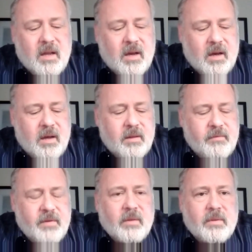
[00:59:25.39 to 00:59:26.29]
uh the
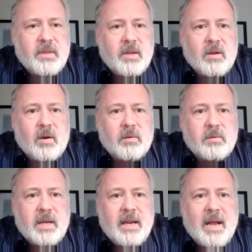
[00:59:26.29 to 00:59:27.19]
fellow uh,
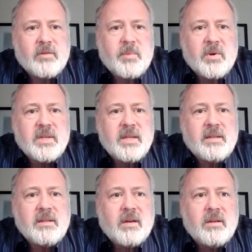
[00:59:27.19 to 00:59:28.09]
in-house person
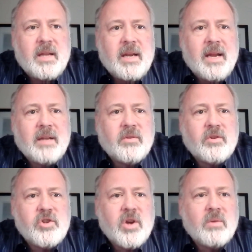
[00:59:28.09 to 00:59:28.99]
that uh, that handles
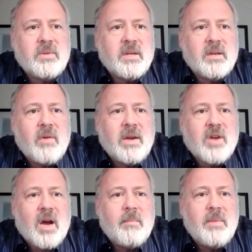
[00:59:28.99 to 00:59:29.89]
it, Joe, did a great job.